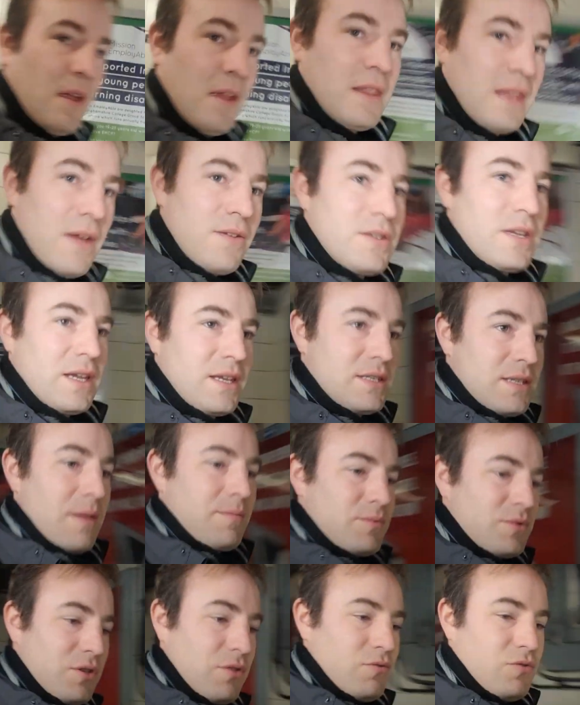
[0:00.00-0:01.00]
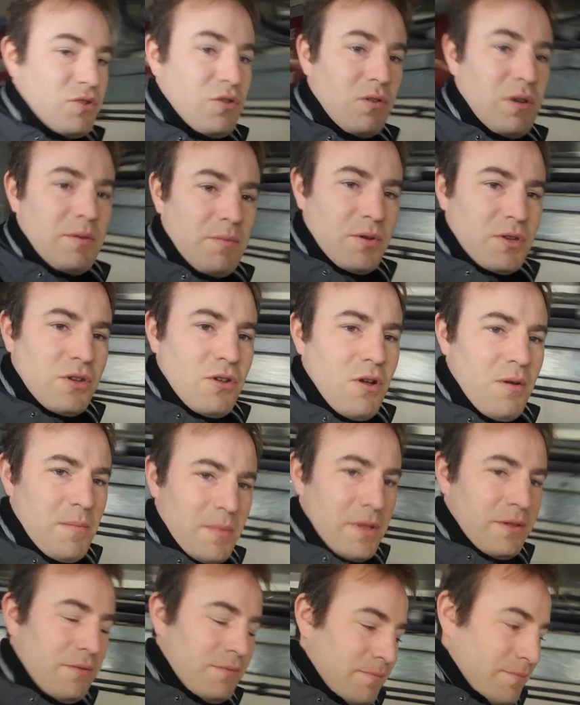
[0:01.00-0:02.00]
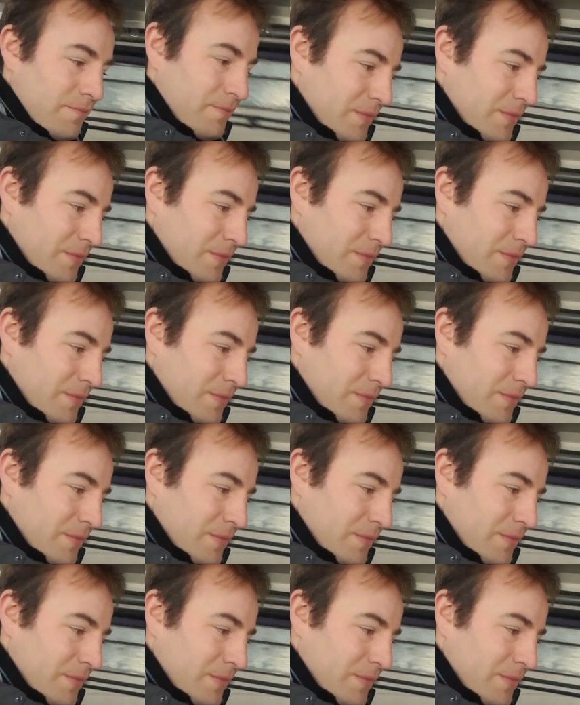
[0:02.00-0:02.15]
That'll take us up to Chorleywood Common,